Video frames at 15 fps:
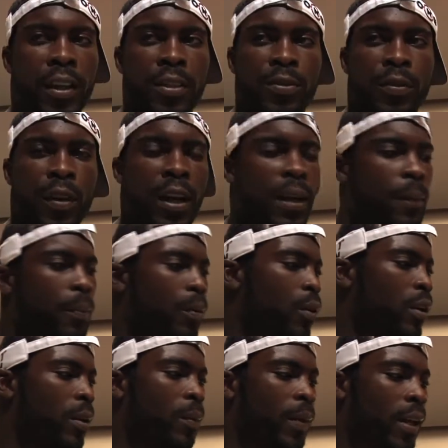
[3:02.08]
is very
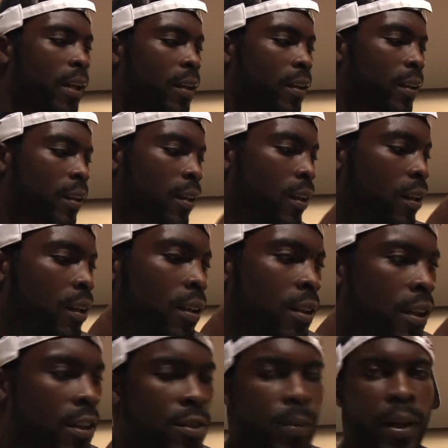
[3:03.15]
important to me,
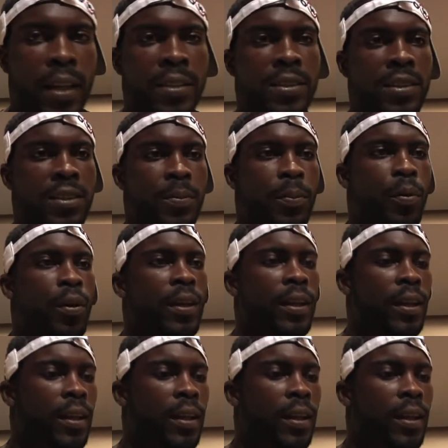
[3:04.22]
as well as it's important to